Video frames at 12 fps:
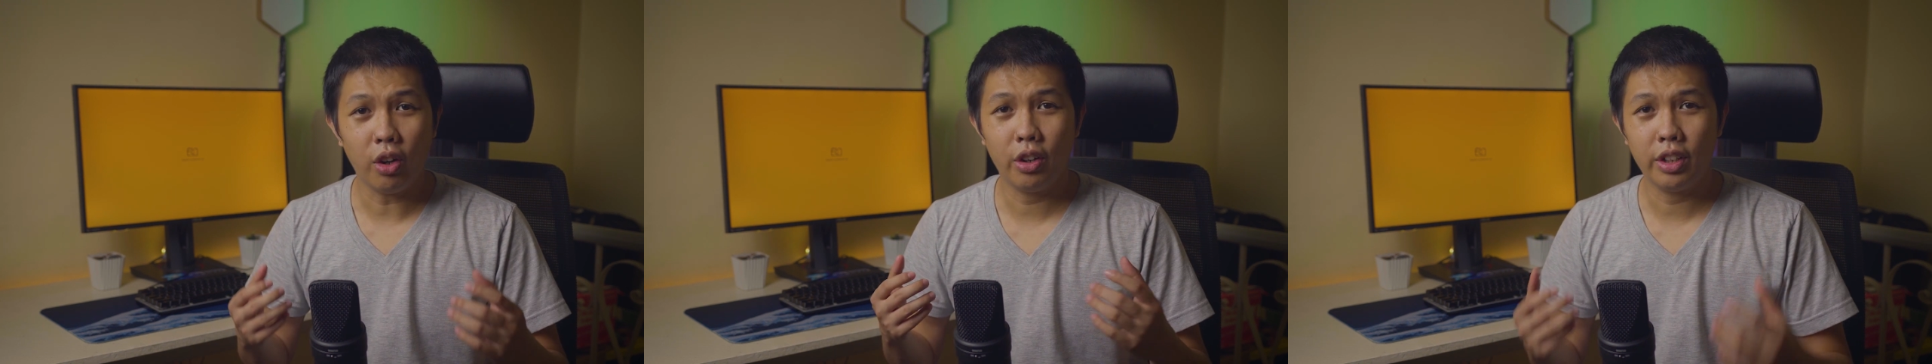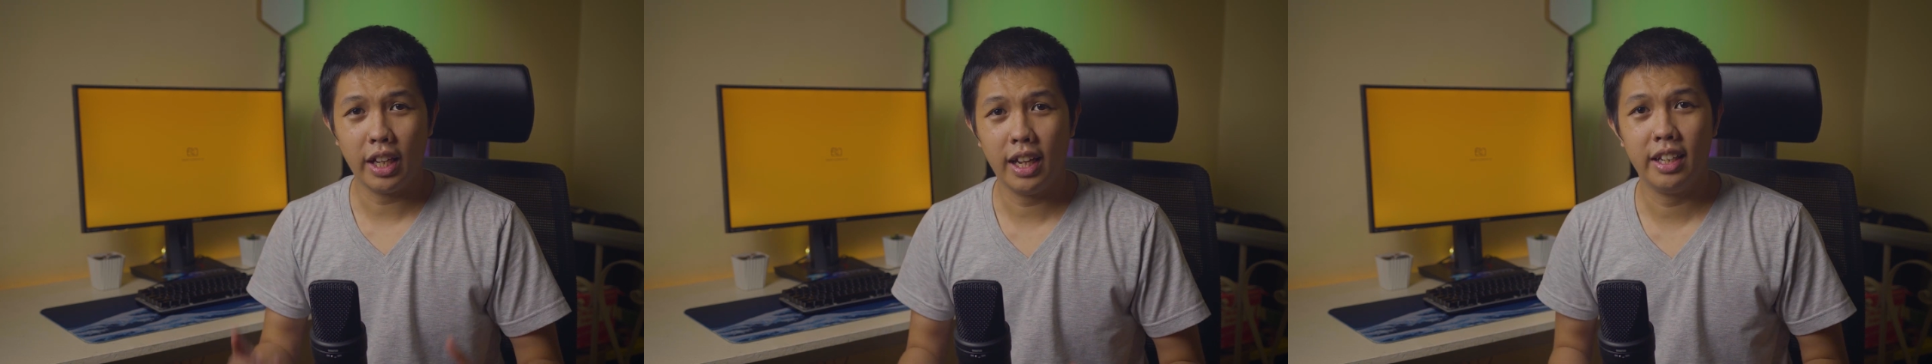
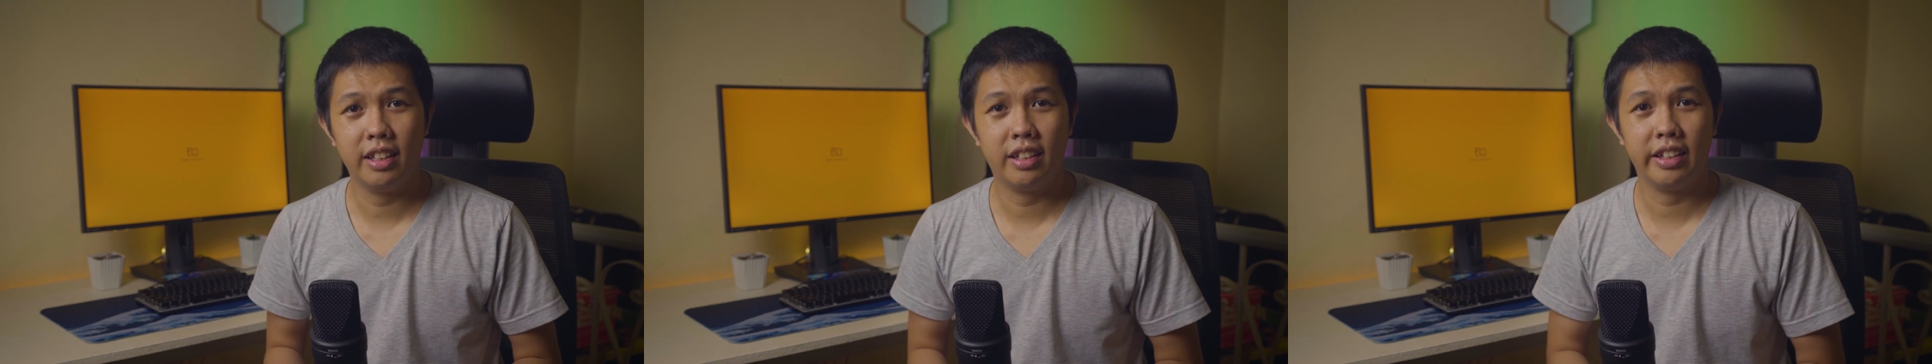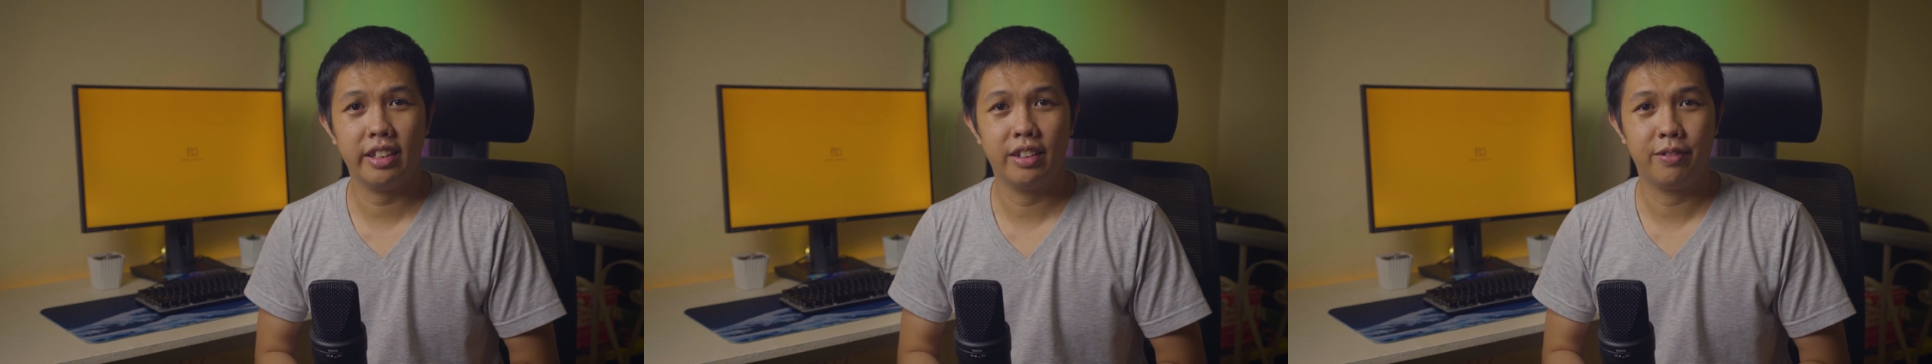on
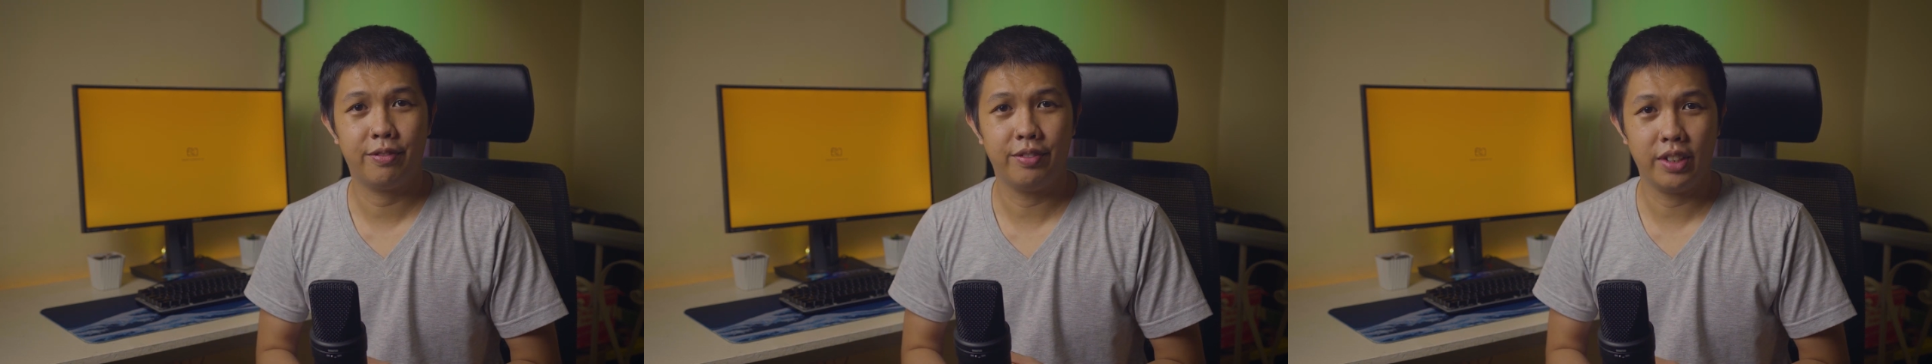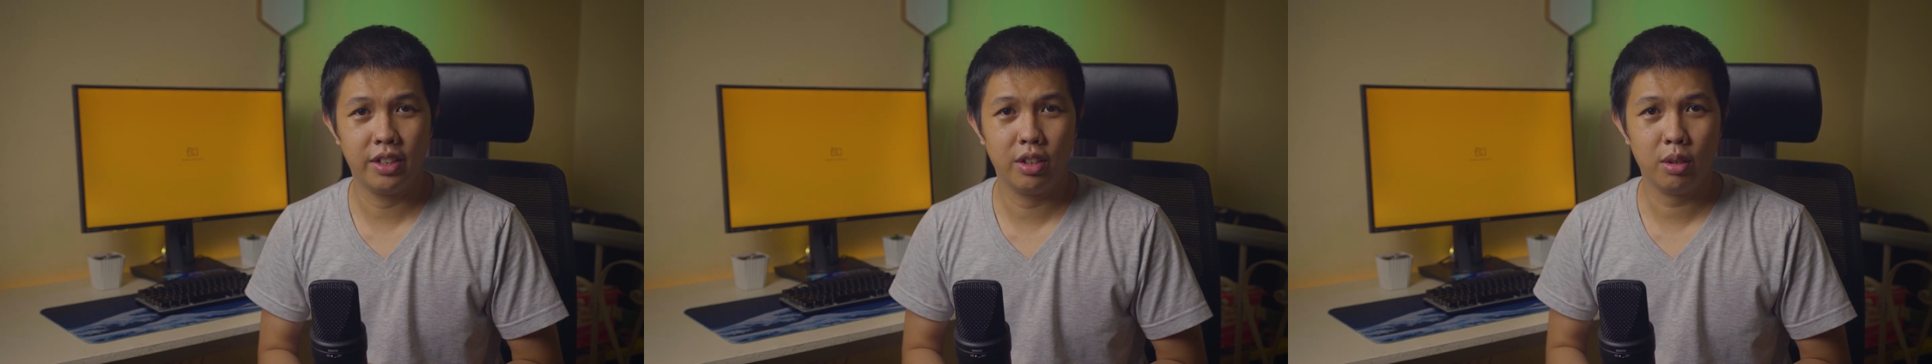editing the
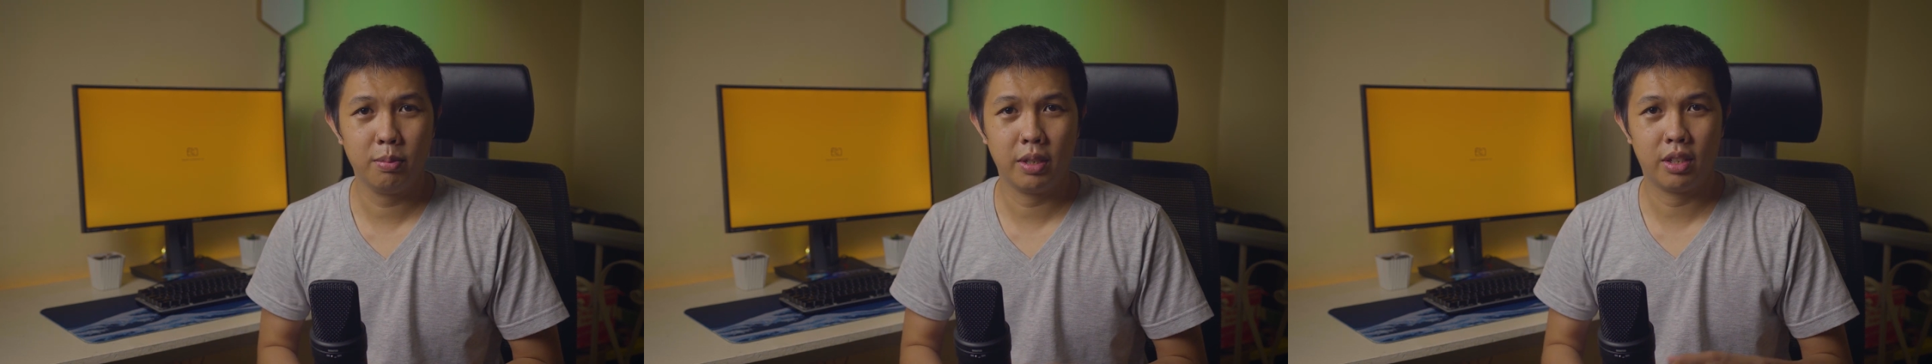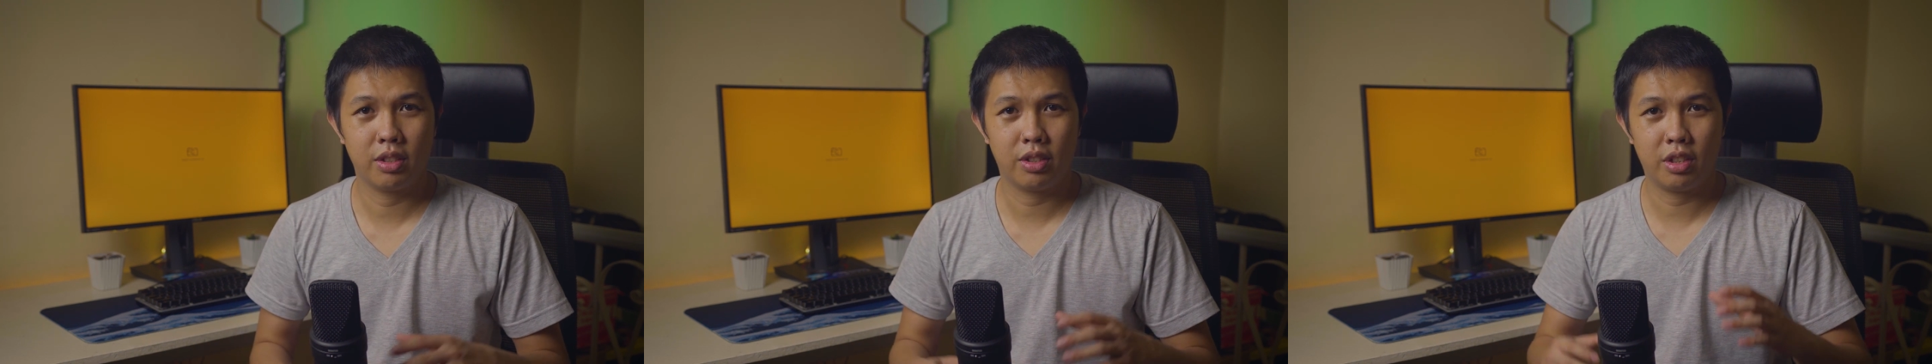video
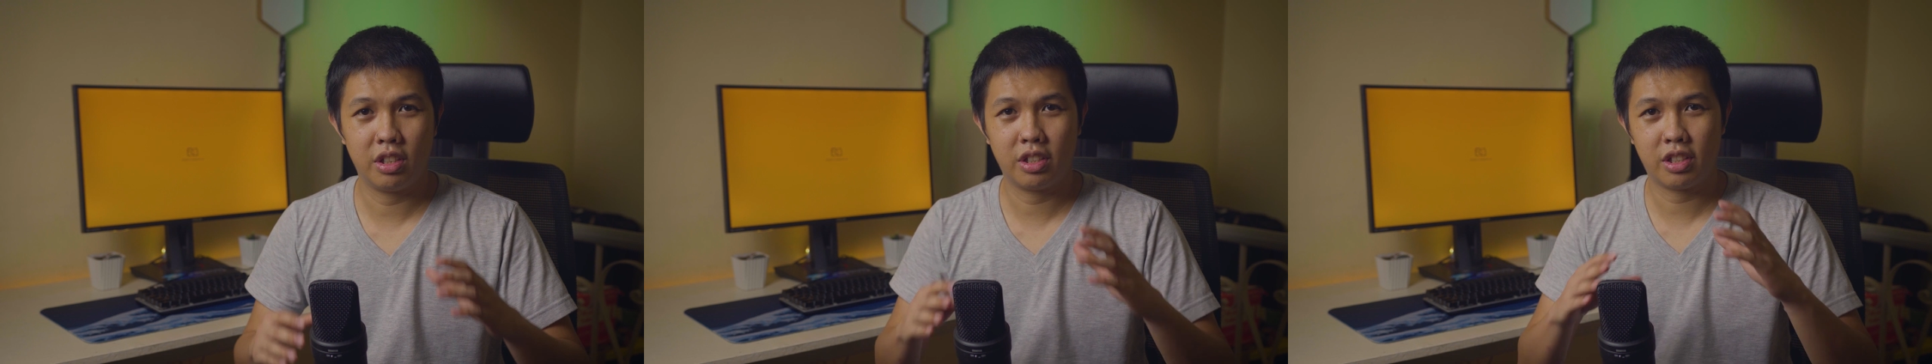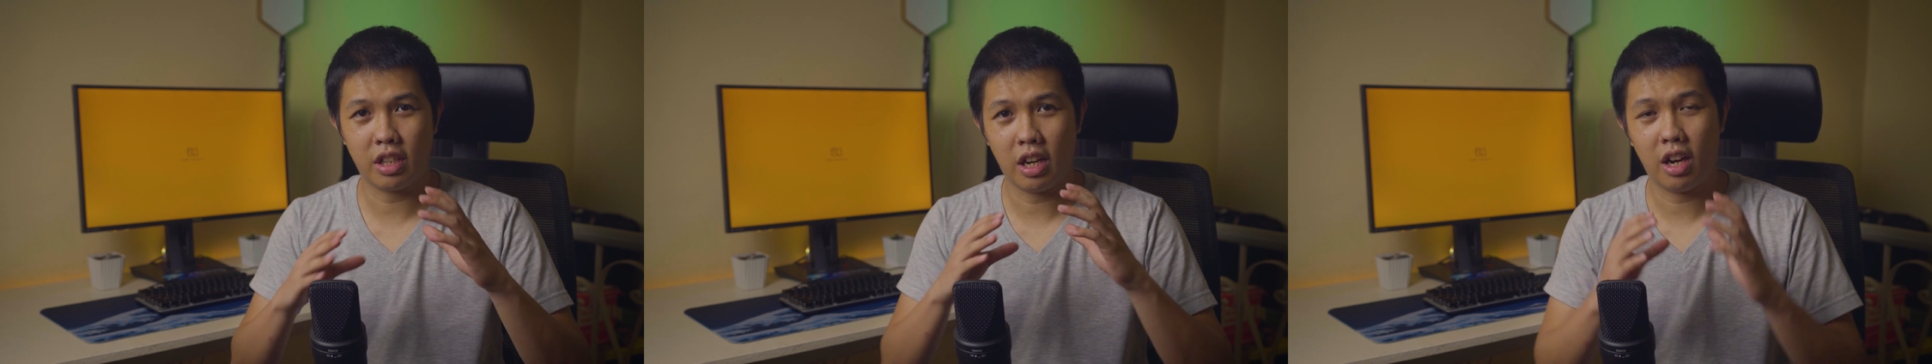because
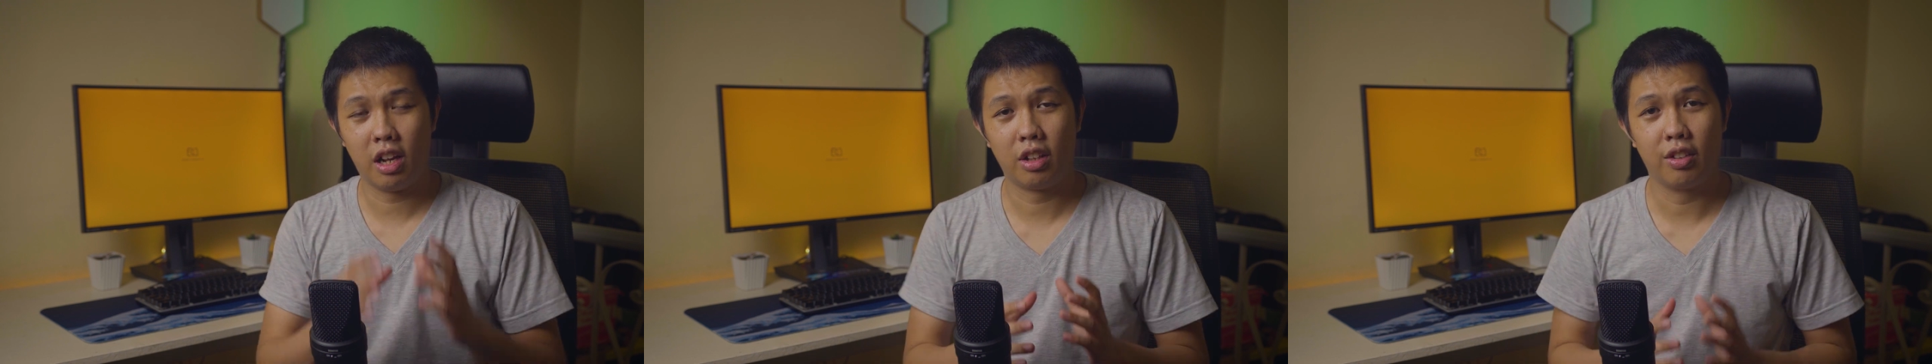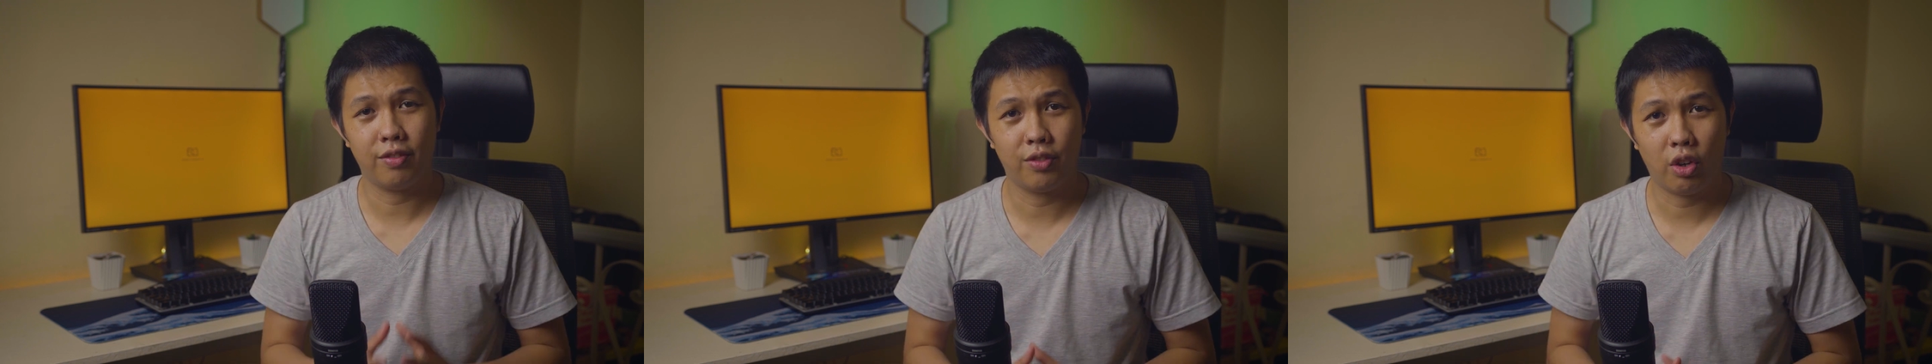there's a
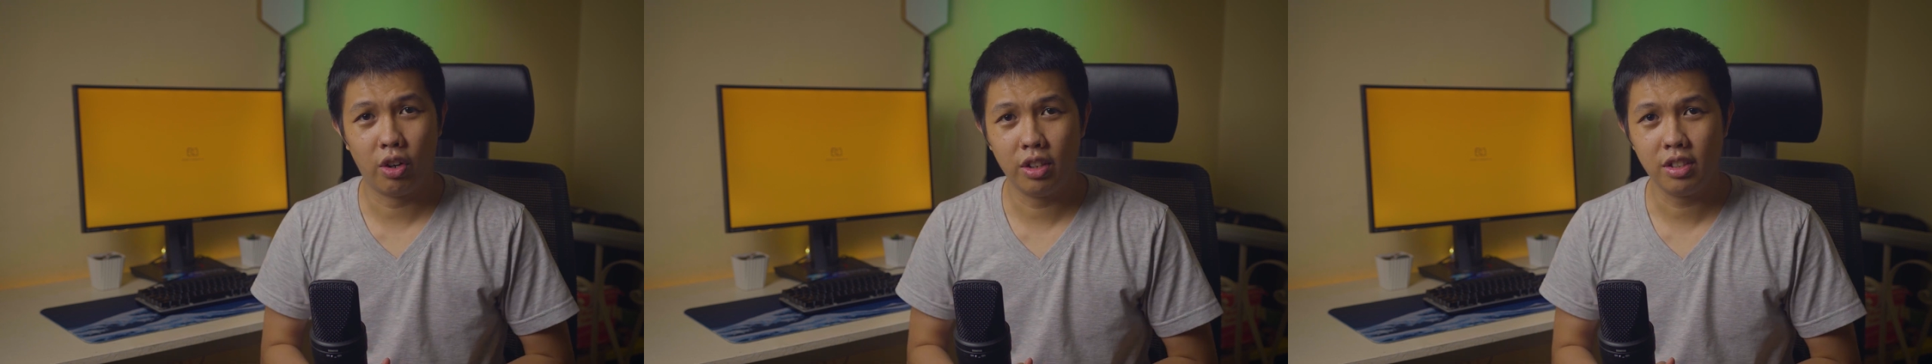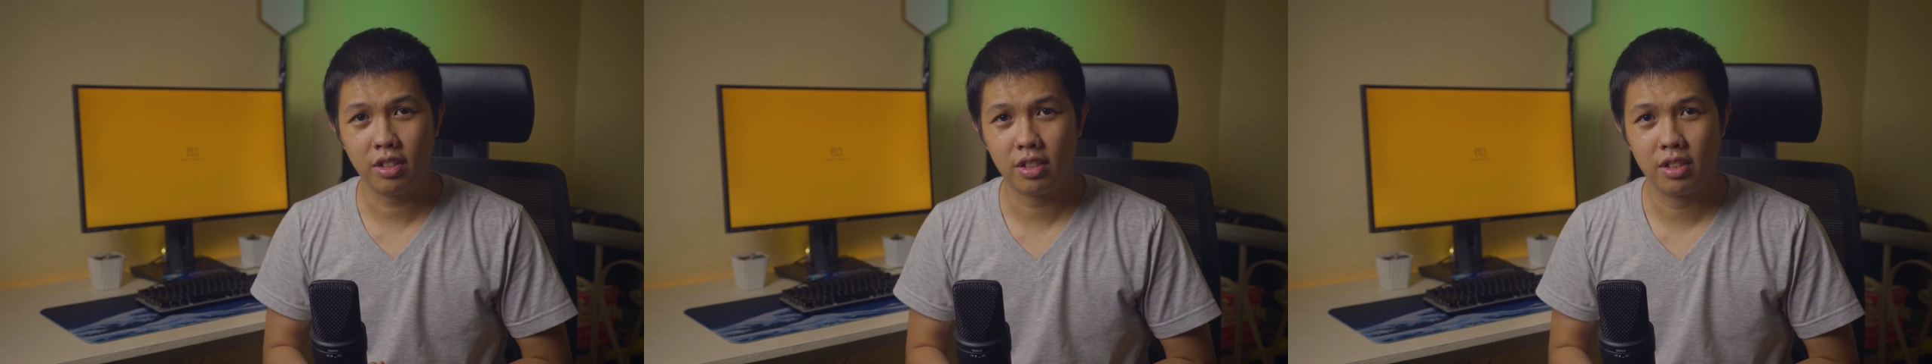lot of
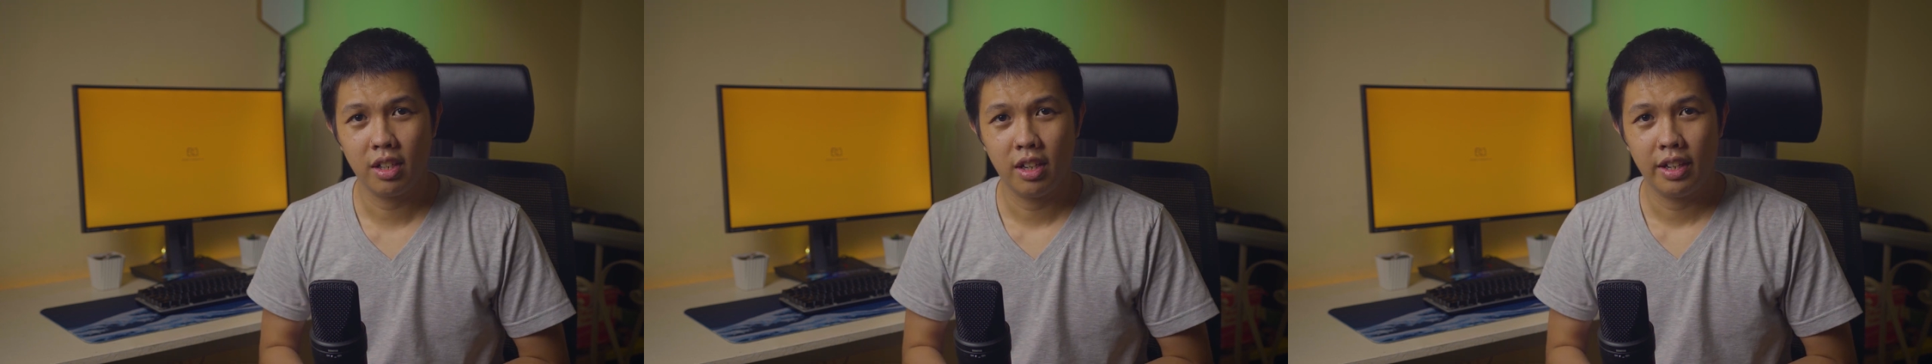noise.